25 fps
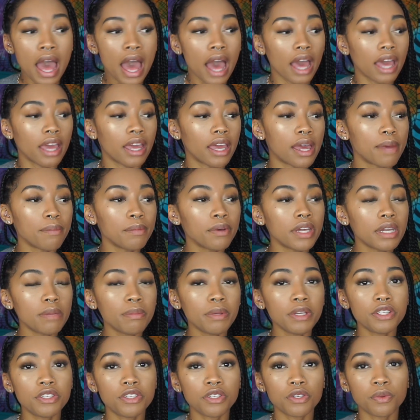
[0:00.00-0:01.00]
I am gonna
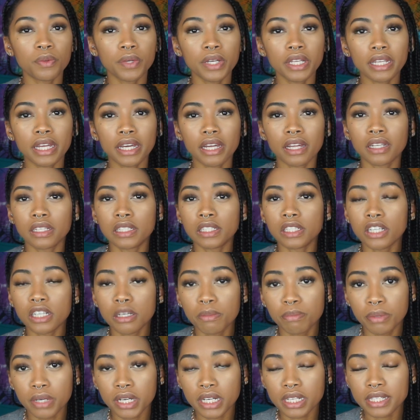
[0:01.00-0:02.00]
be doing like a
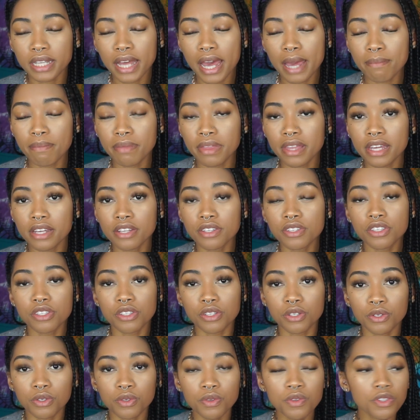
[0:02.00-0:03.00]
lookbook type thing
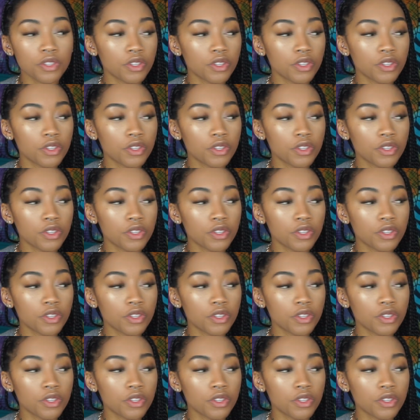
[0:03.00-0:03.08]
soon,